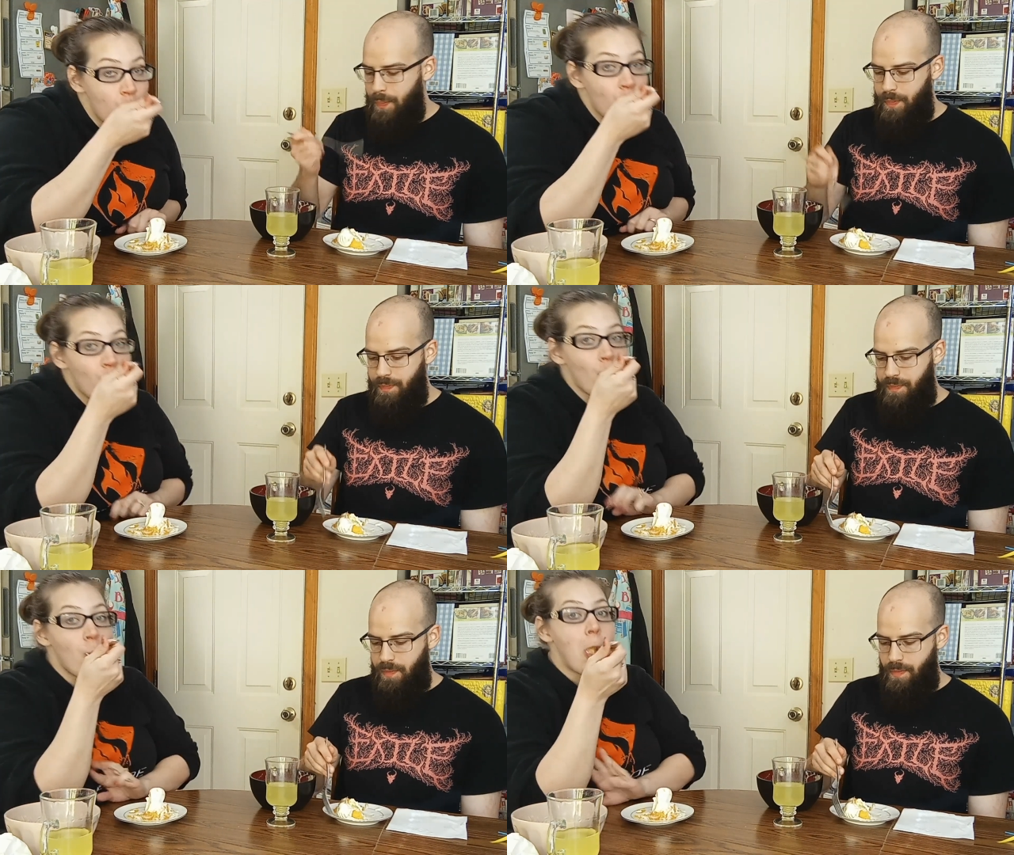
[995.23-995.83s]

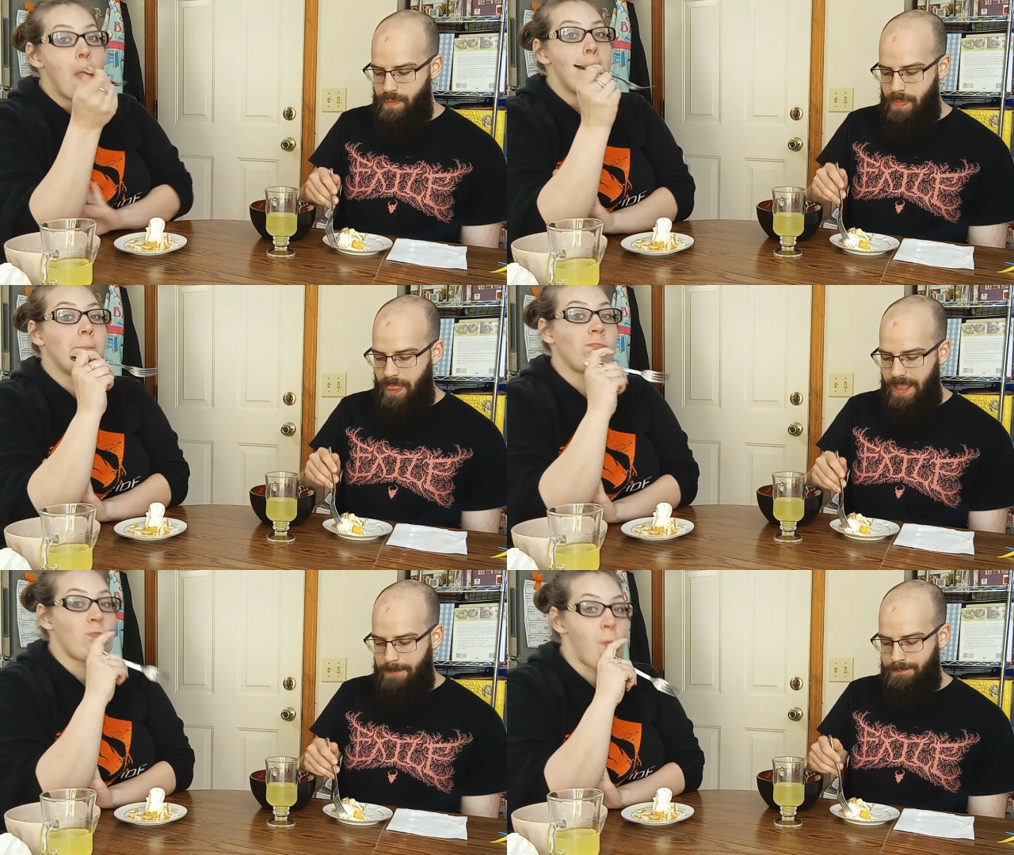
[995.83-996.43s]

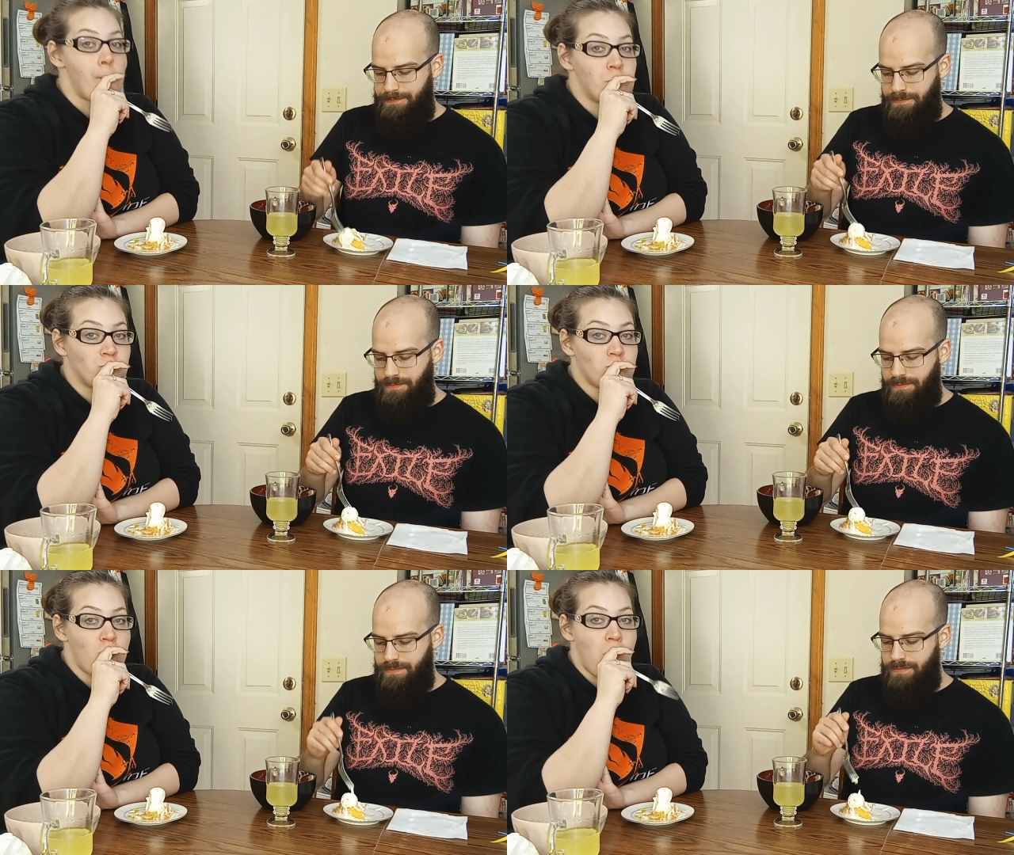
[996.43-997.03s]
(no one is talking)